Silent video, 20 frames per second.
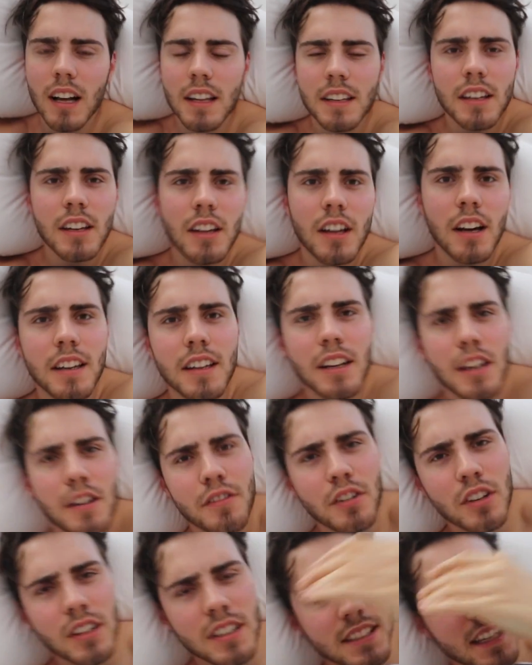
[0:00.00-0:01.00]
I don't know, I don't know
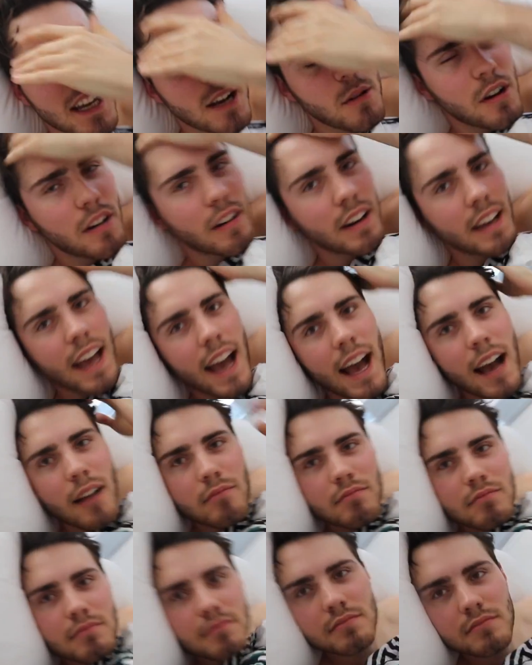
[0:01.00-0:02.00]
if you can tell where I
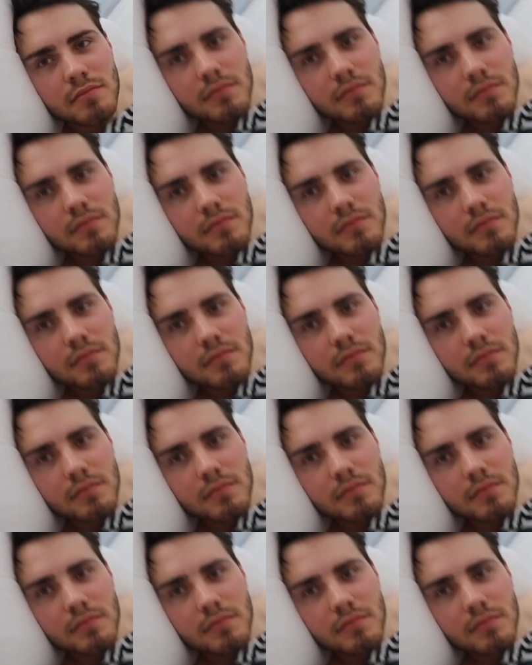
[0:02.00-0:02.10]
am.